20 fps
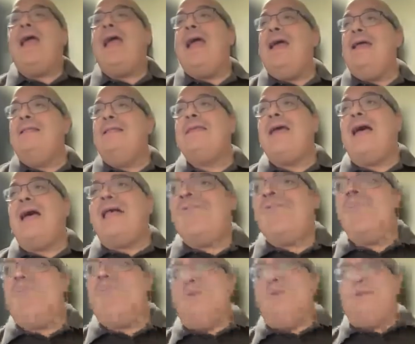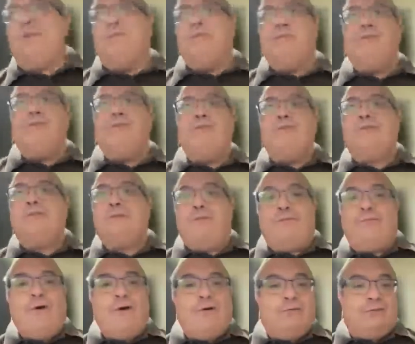and I am going to use
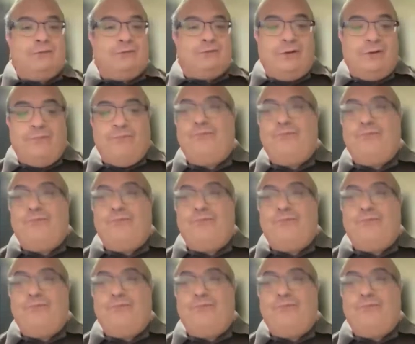Foundry